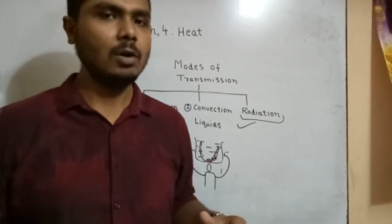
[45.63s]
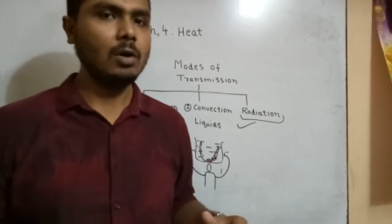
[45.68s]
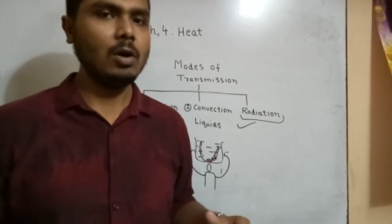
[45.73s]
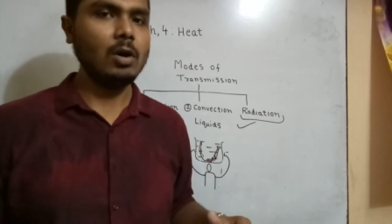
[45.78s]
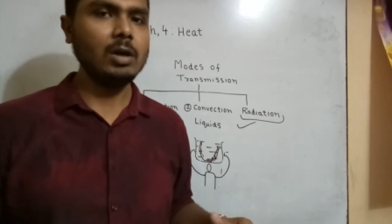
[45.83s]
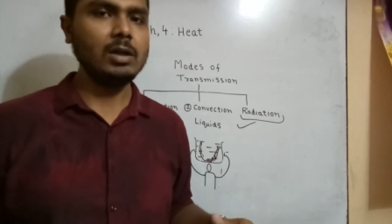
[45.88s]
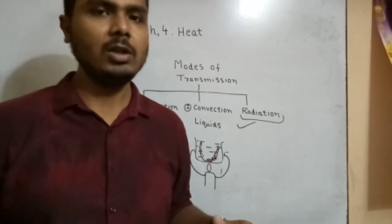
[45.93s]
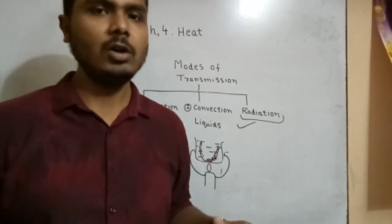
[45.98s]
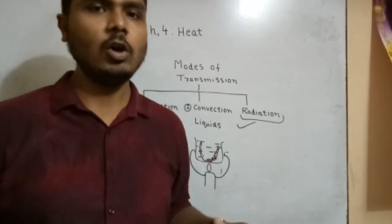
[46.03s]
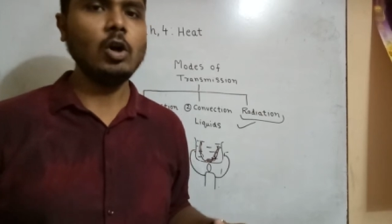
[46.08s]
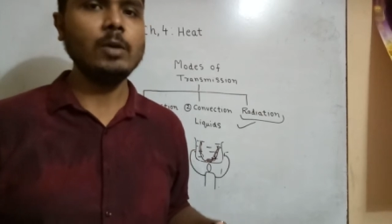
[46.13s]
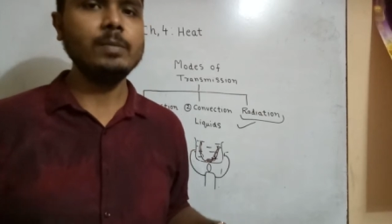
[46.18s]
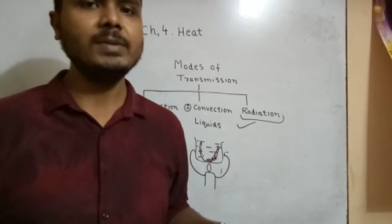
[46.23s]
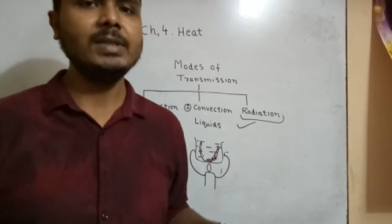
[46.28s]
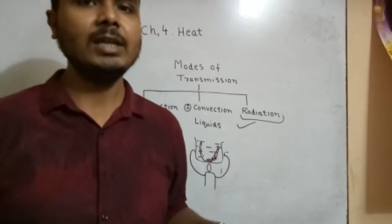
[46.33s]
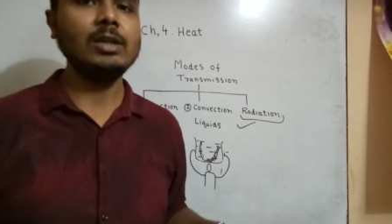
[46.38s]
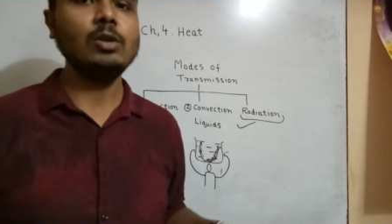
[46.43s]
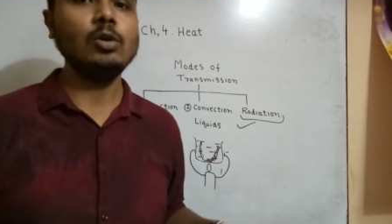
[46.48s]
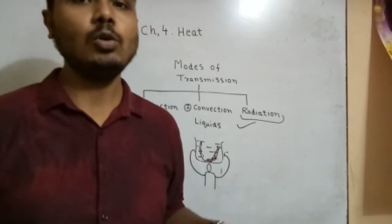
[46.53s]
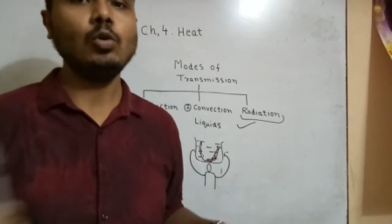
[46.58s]
hotter
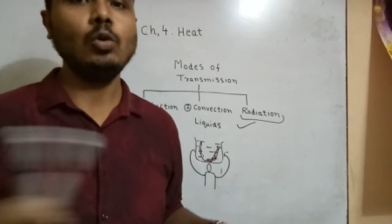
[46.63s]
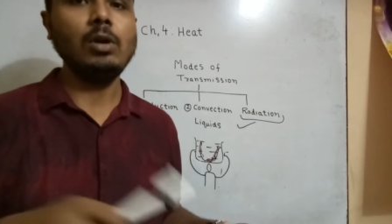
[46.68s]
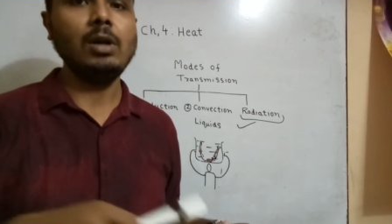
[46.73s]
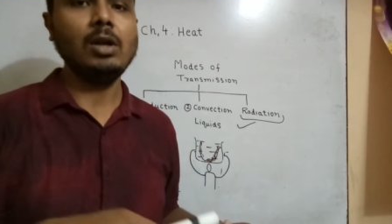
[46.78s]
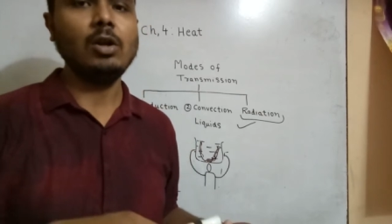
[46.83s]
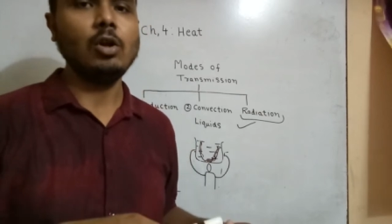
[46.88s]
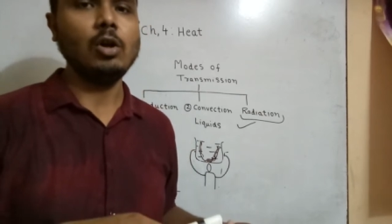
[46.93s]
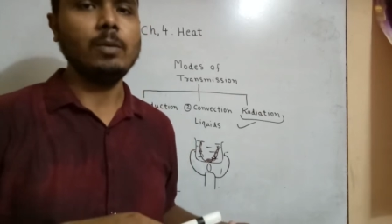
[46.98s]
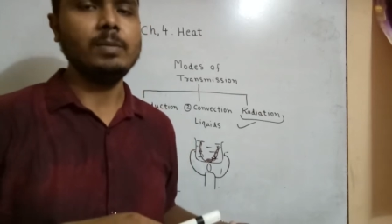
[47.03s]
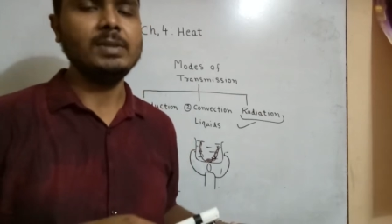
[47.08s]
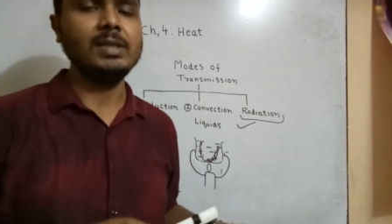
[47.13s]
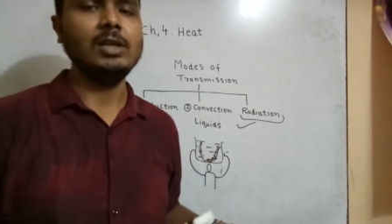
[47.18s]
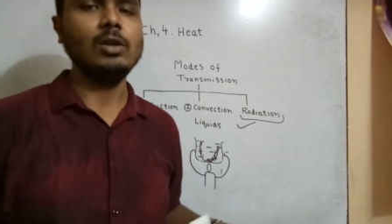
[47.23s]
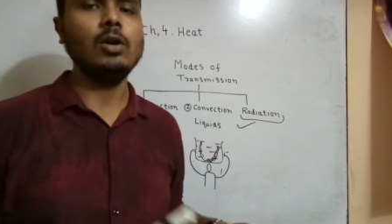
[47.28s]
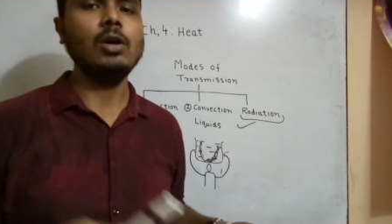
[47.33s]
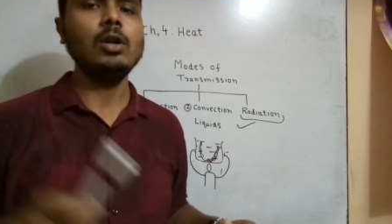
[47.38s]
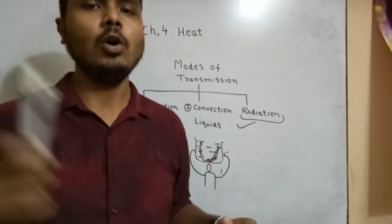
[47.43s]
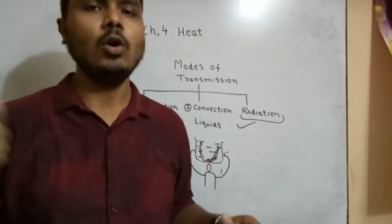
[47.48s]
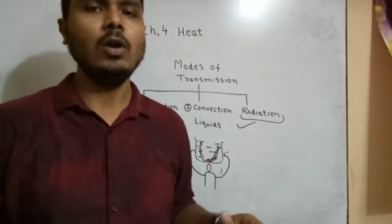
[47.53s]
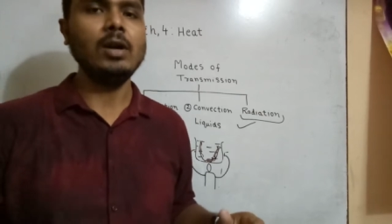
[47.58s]
object to colder object
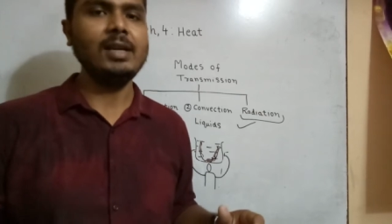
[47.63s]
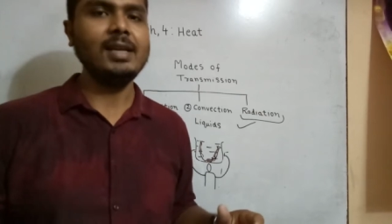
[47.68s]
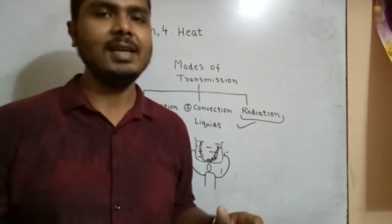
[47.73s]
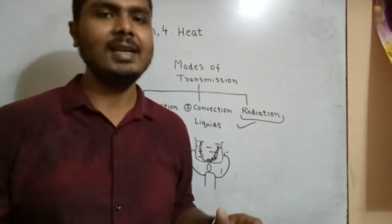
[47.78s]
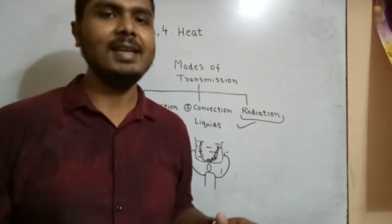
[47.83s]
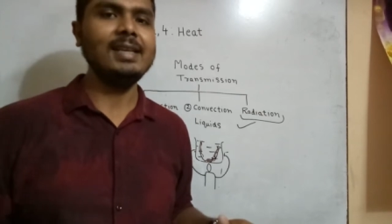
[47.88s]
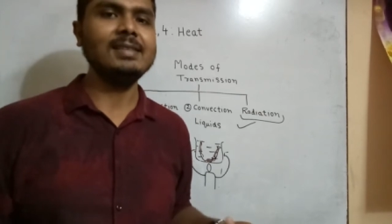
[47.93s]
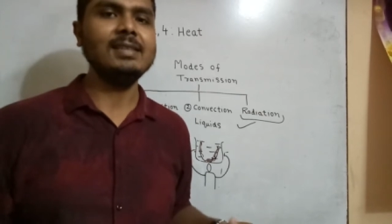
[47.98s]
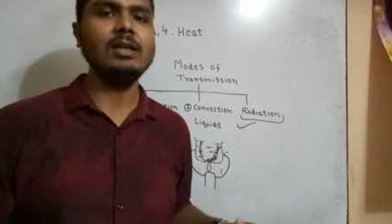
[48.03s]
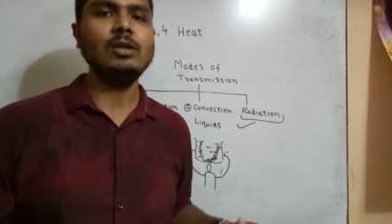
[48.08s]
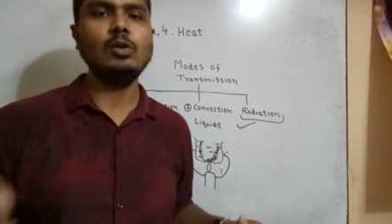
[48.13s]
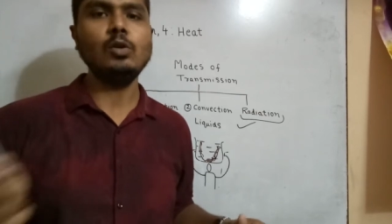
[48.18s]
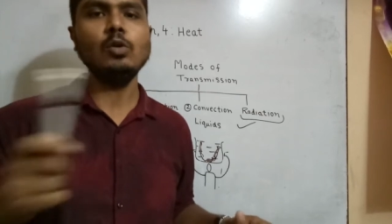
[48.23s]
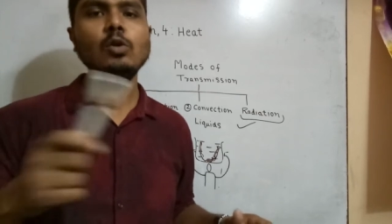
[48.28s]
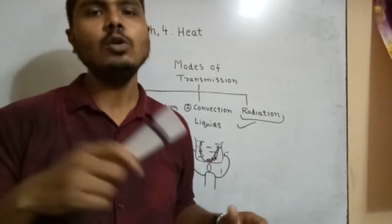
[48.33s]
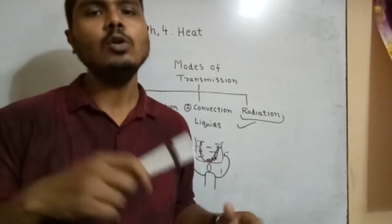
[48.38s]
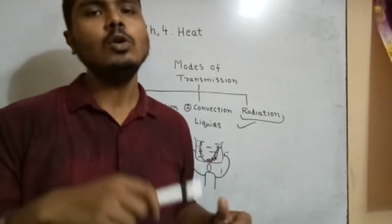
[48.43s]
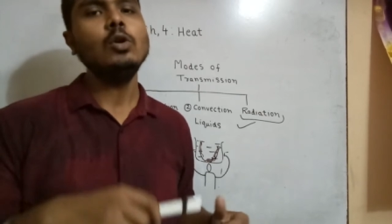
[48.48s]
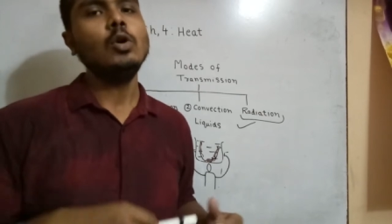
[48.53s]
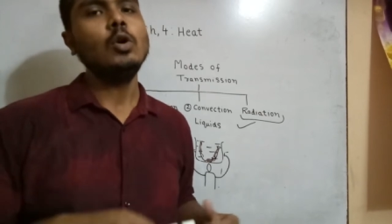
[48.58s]
or hotter region to
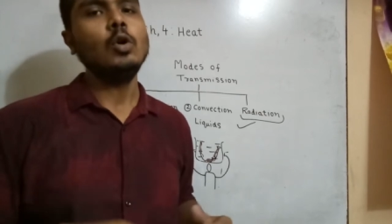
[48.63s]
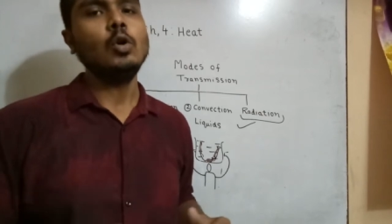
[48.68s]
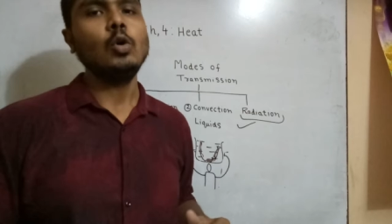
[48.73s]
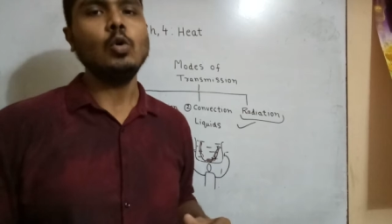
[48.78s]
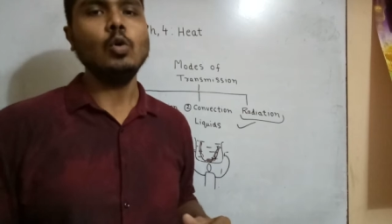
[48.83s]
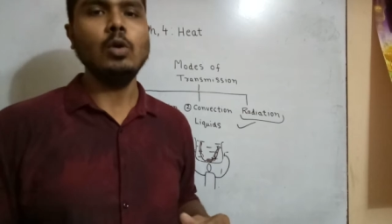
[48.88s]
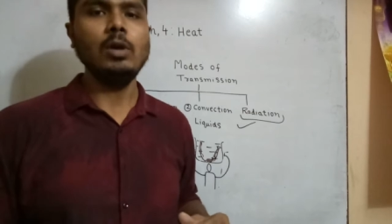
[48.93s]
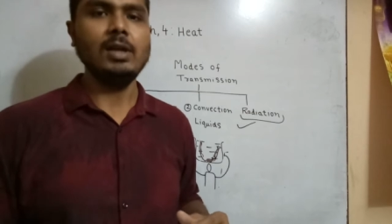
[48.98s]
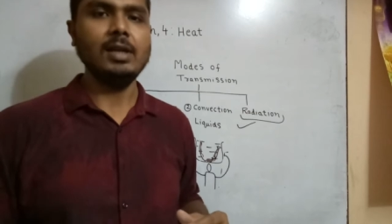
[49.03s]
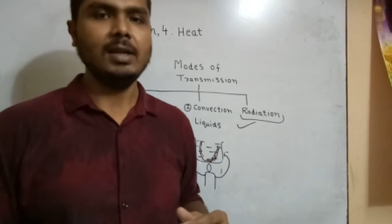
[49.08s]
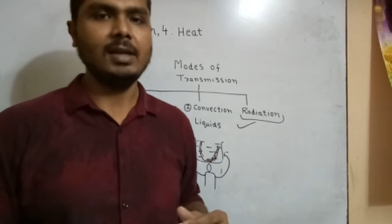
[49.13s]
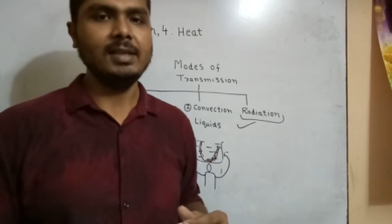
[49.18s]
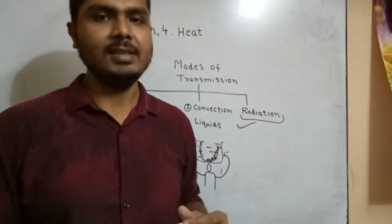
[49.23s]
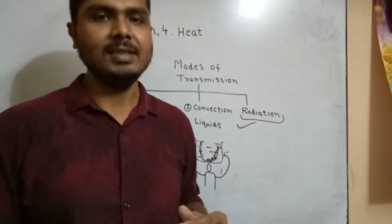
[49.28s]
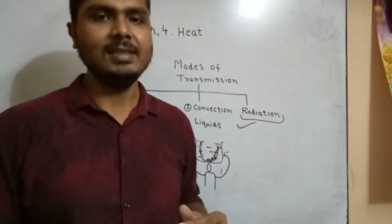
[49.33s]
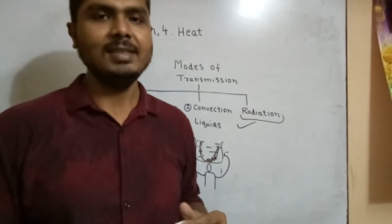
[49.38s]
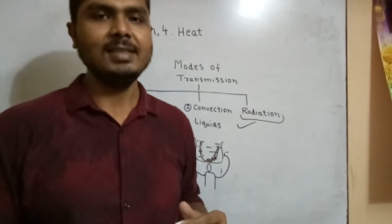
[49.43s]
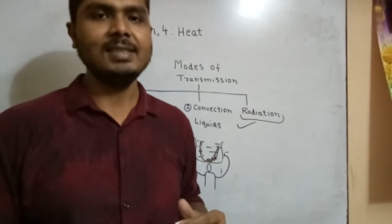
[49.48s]
colder region.